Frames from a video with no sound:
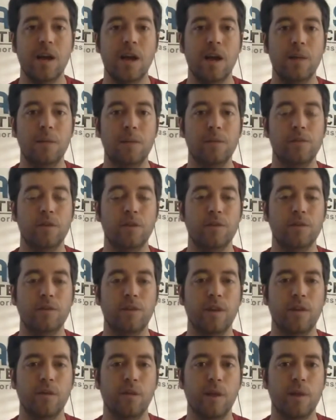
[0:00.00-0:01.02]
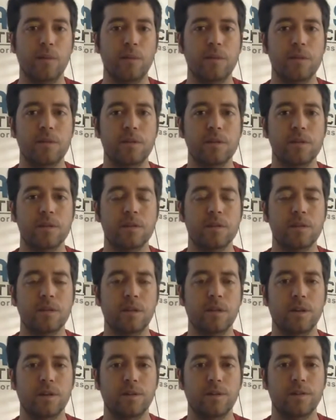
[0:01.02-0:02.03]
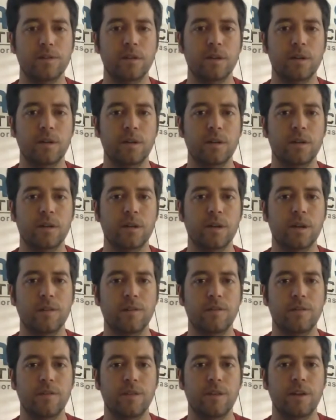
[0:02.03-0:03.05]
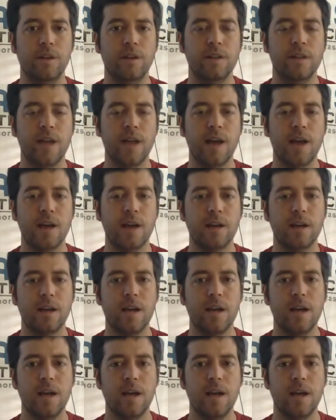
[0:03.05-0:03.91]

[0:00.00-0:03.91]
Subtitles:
if you can find the right pieces of their attack.